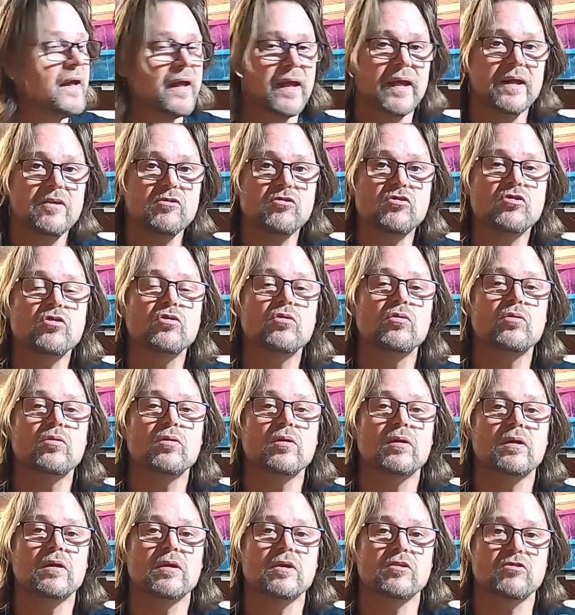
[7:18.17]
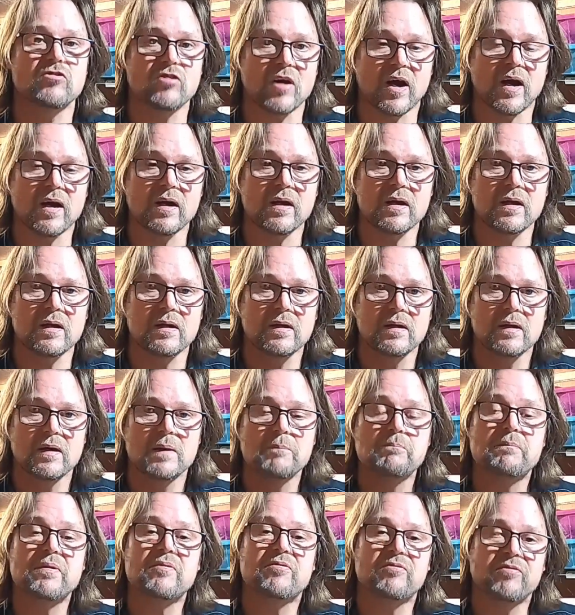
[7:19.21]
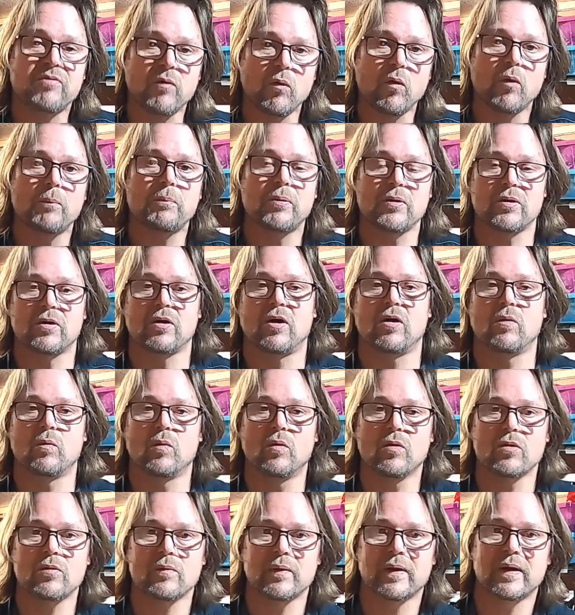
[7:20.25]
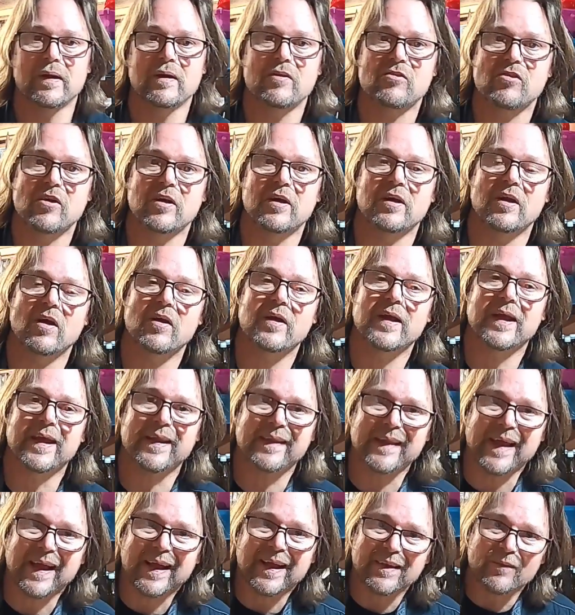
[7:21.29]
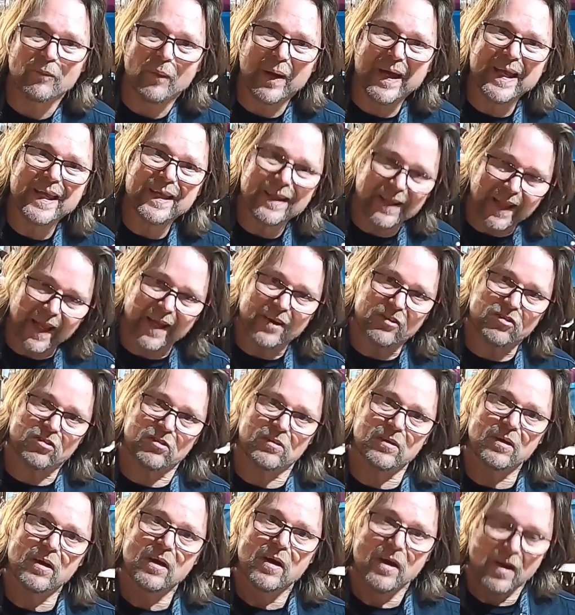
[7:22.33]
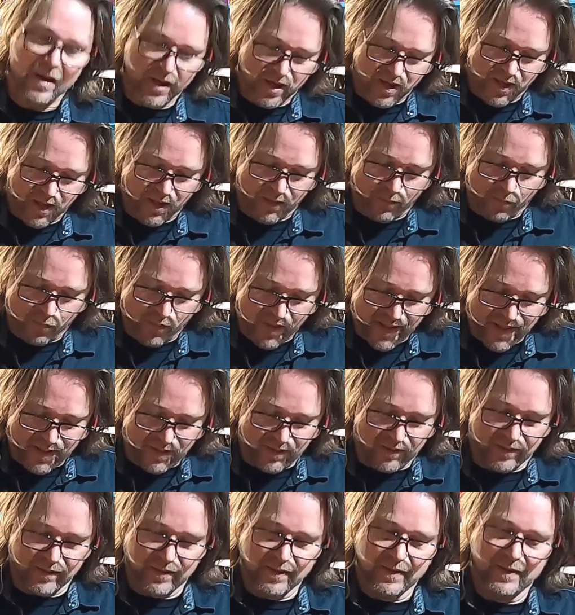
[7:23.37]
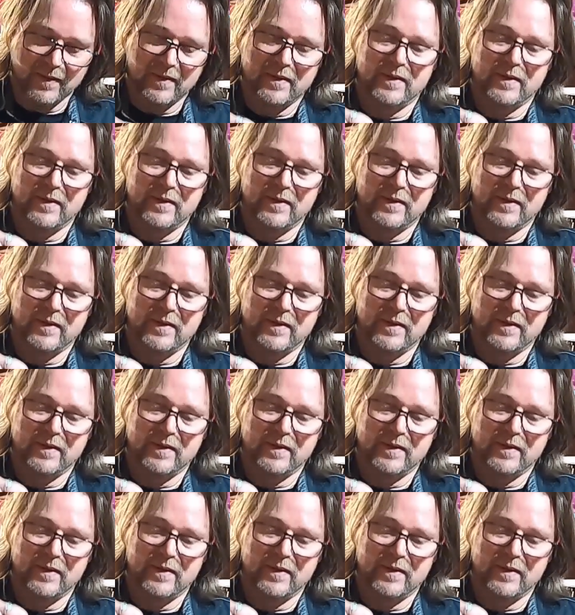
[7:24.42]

into the jug before putting hot water in so you don't get that coagulation around